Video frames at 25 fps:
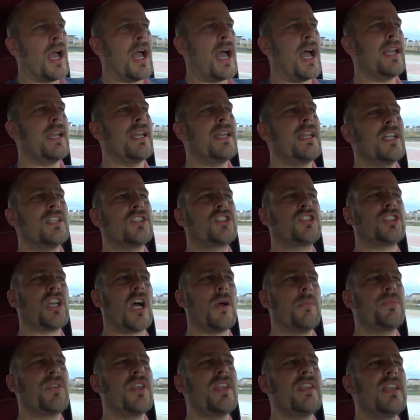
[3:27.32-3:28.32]
And it is
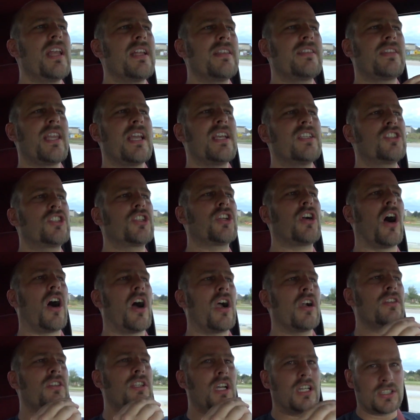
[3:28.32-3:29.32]
something that this
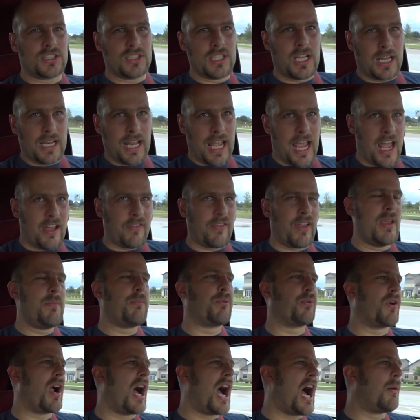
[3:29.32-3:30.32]
car does not have a
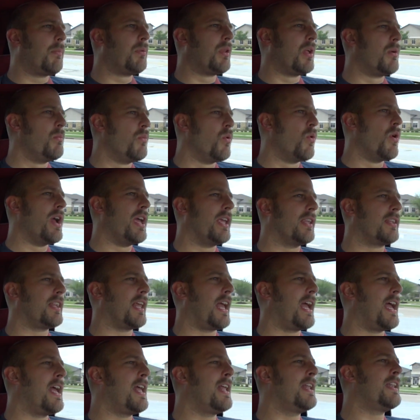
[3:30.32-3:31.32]
problem with,
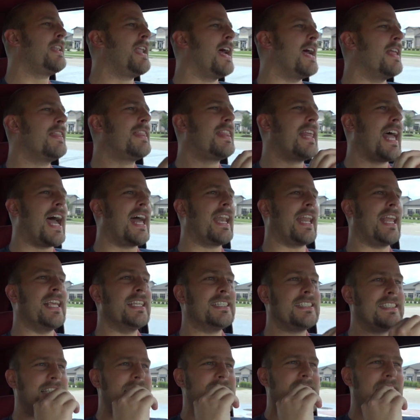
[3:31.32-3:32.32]
and that
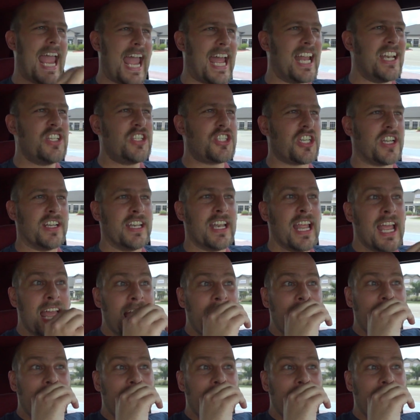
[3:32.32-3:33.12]
is the engine.